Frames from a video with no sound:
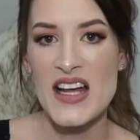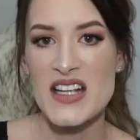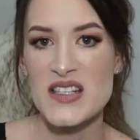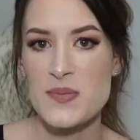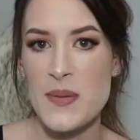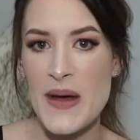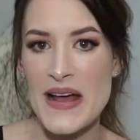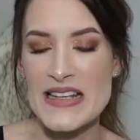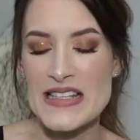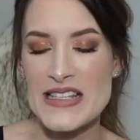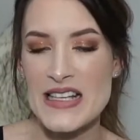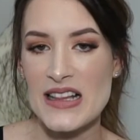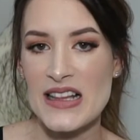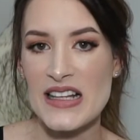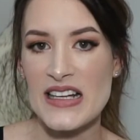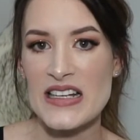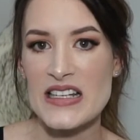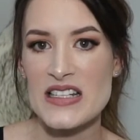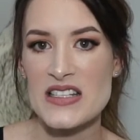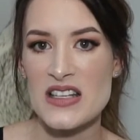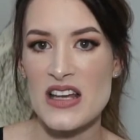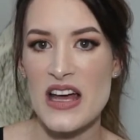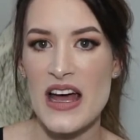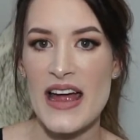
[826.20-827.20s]
It's basically
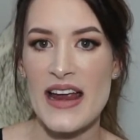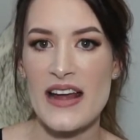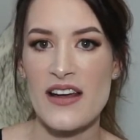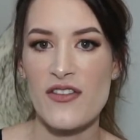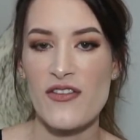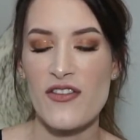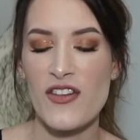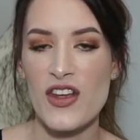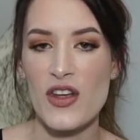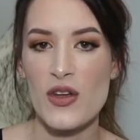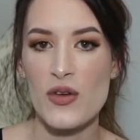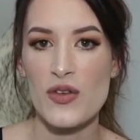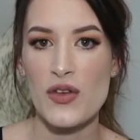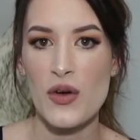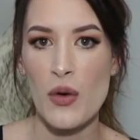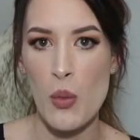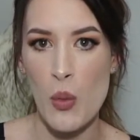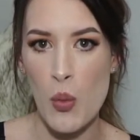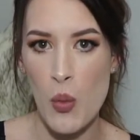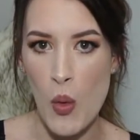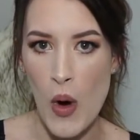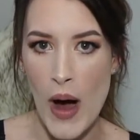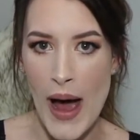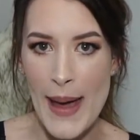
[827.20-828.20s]
designed for you to
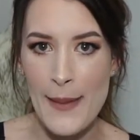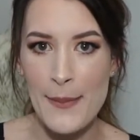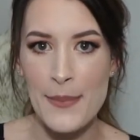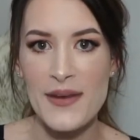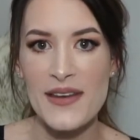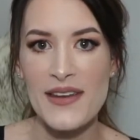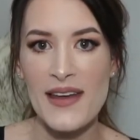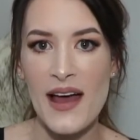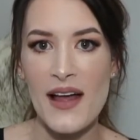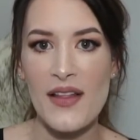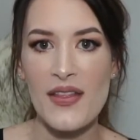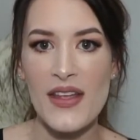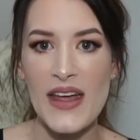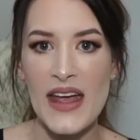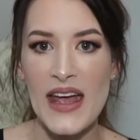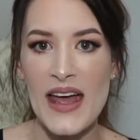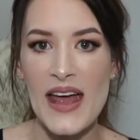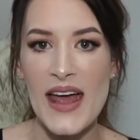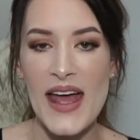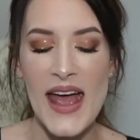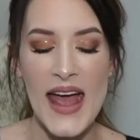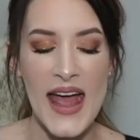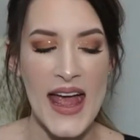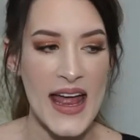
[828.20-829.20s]
wipe down
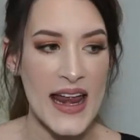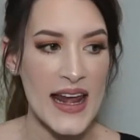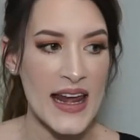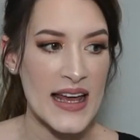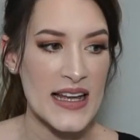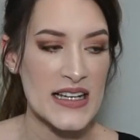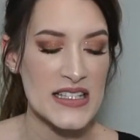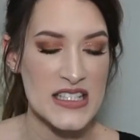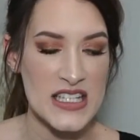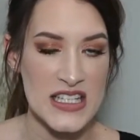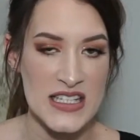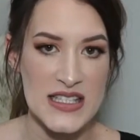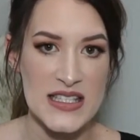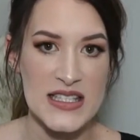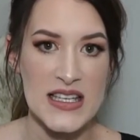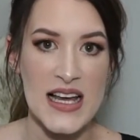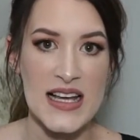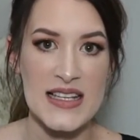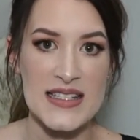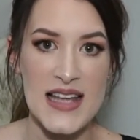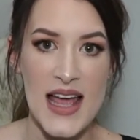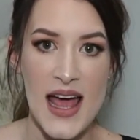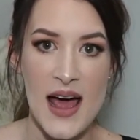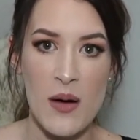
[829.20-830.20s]
there, and it just
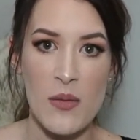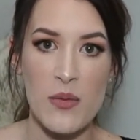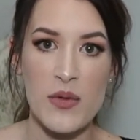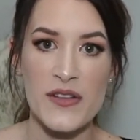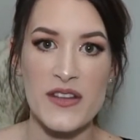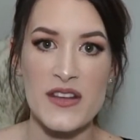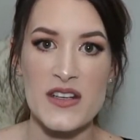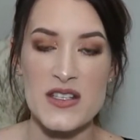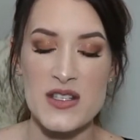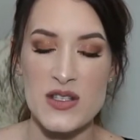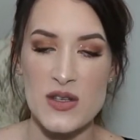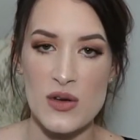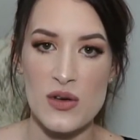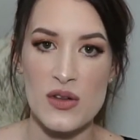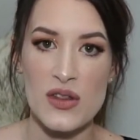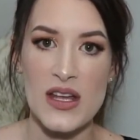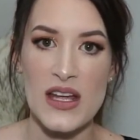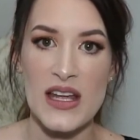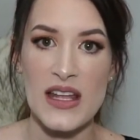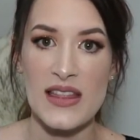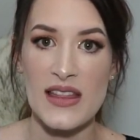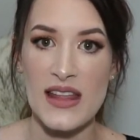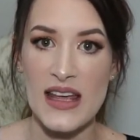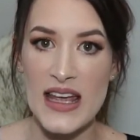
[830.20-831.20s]
does help with the
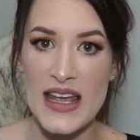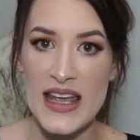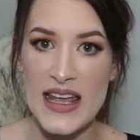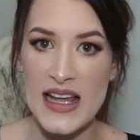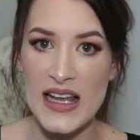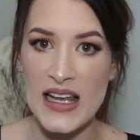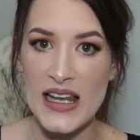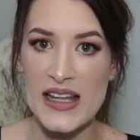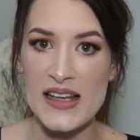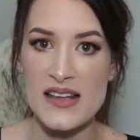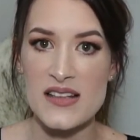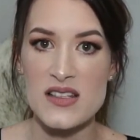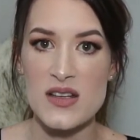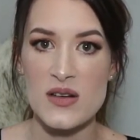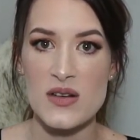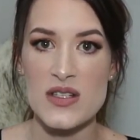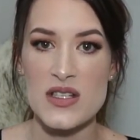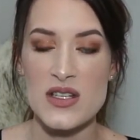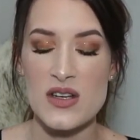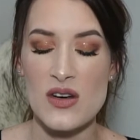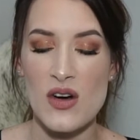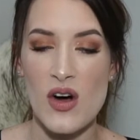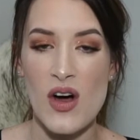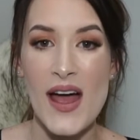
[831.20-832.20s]
soothing and the healing, so
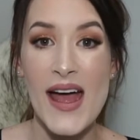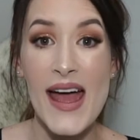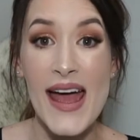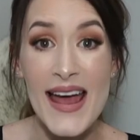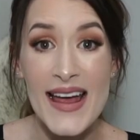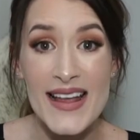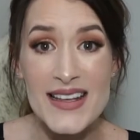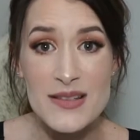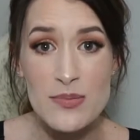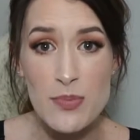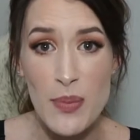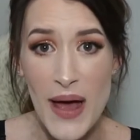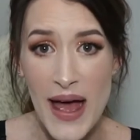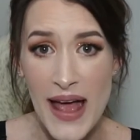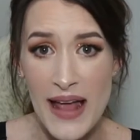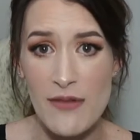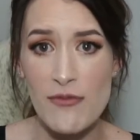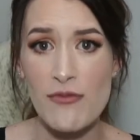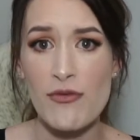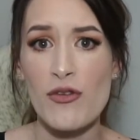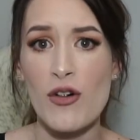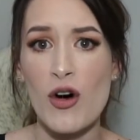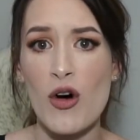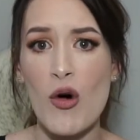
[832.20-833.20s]
it's not as
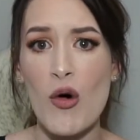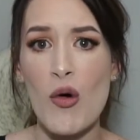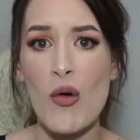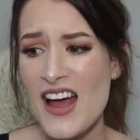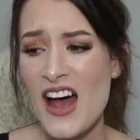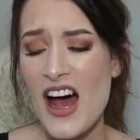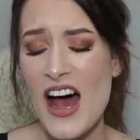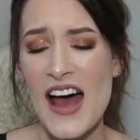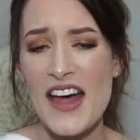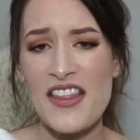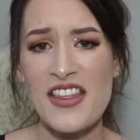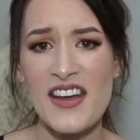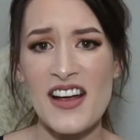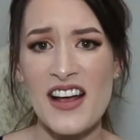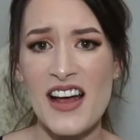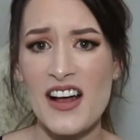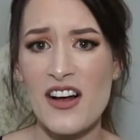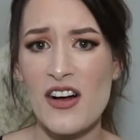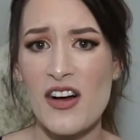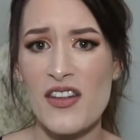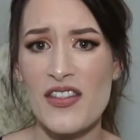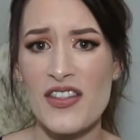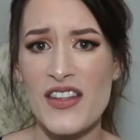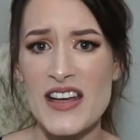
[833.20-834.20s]
painful. I think I
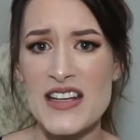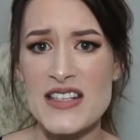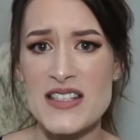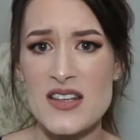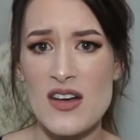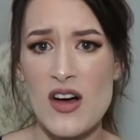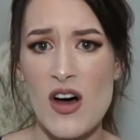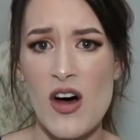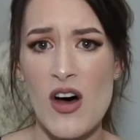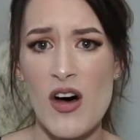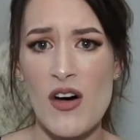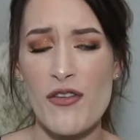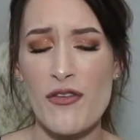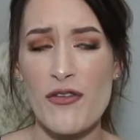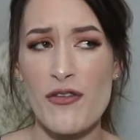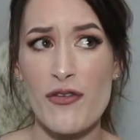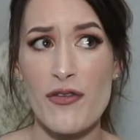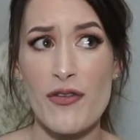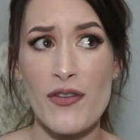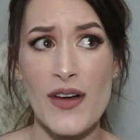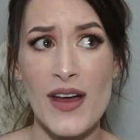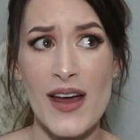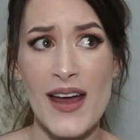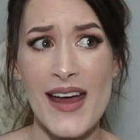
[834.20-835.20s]
got these
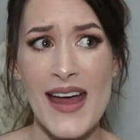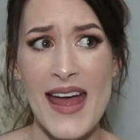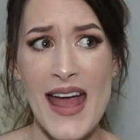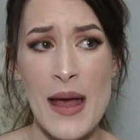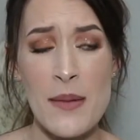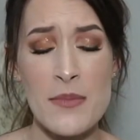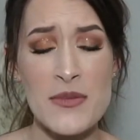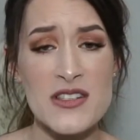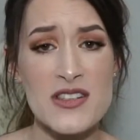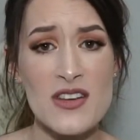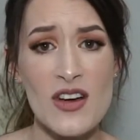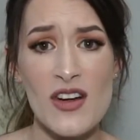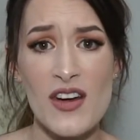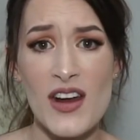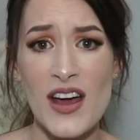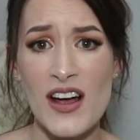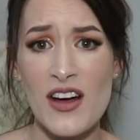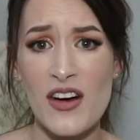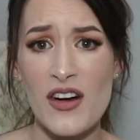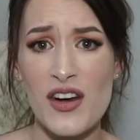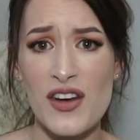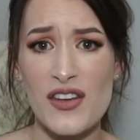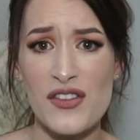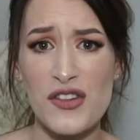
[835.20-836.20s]
off Amazon. I
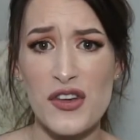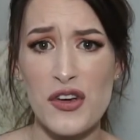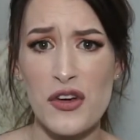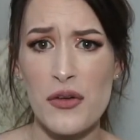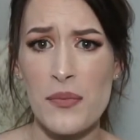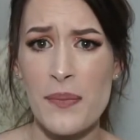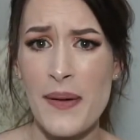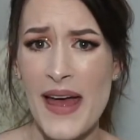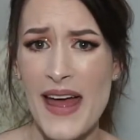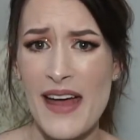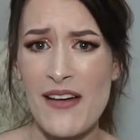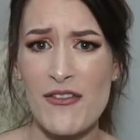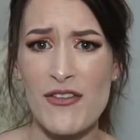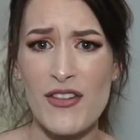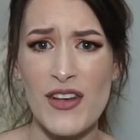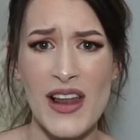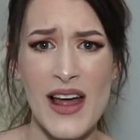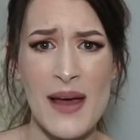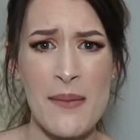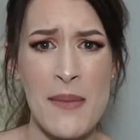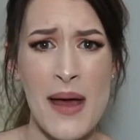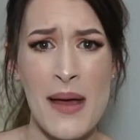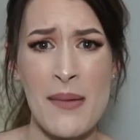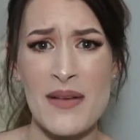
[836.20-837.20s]
got a 2-pack for
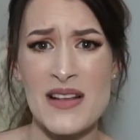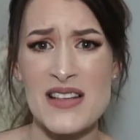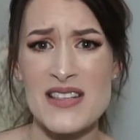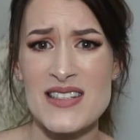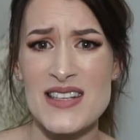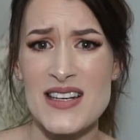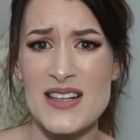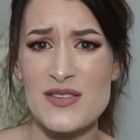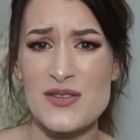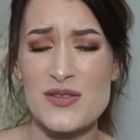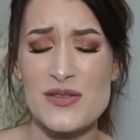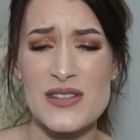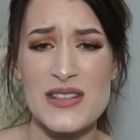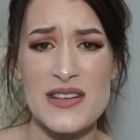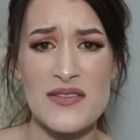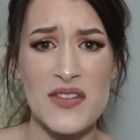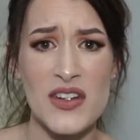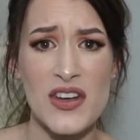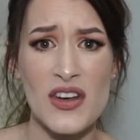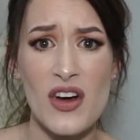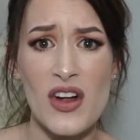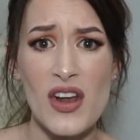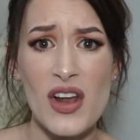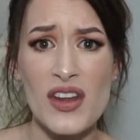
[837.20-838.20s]
like maybe $6 or
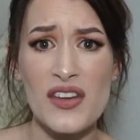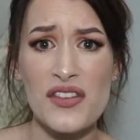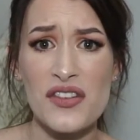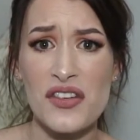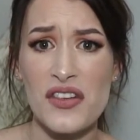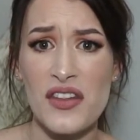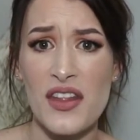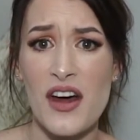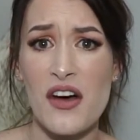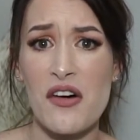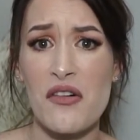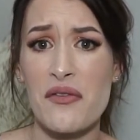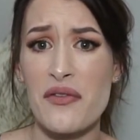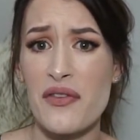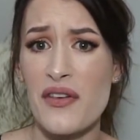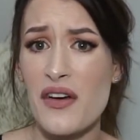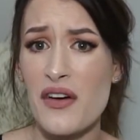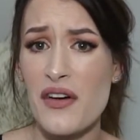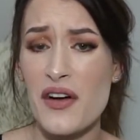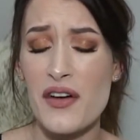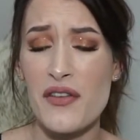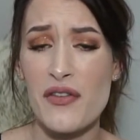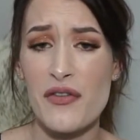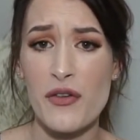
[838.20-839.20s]
$7, so they were
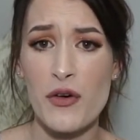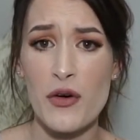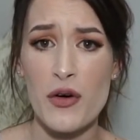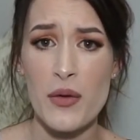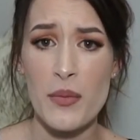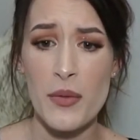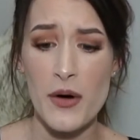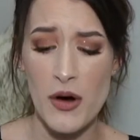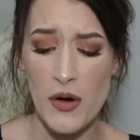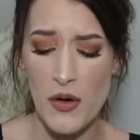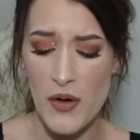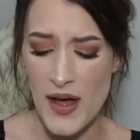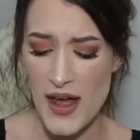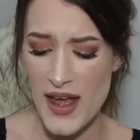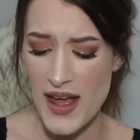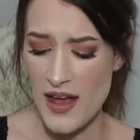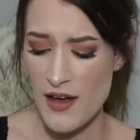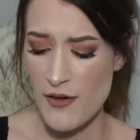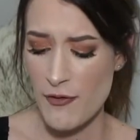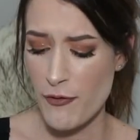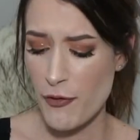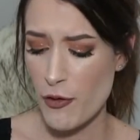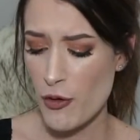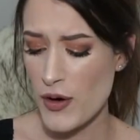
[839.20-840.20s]
very affordable.
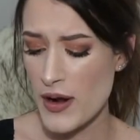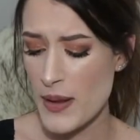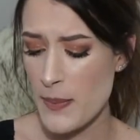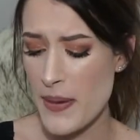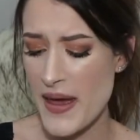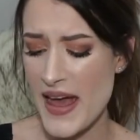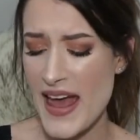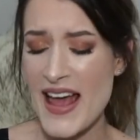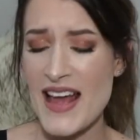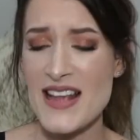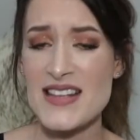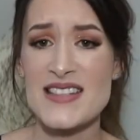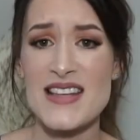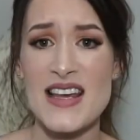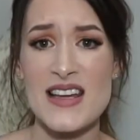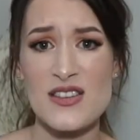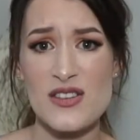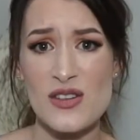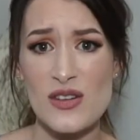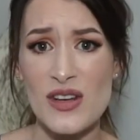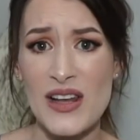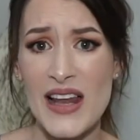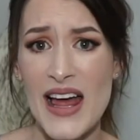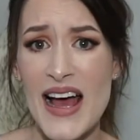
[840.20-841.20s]
40 pads, they
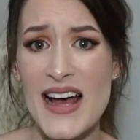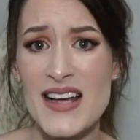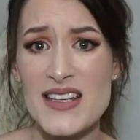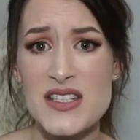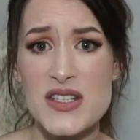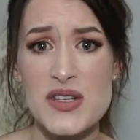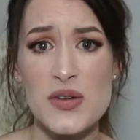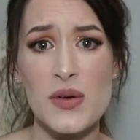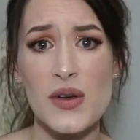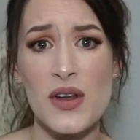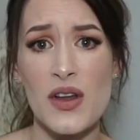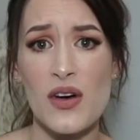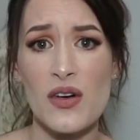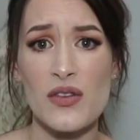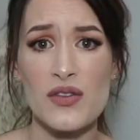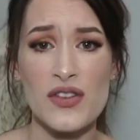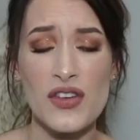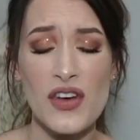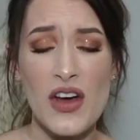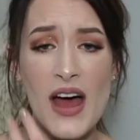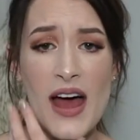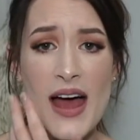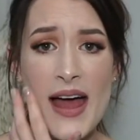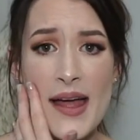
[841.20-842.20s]
do last you a long
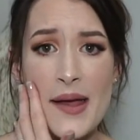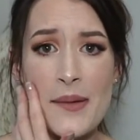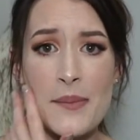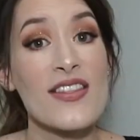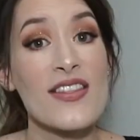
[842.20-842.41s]
time.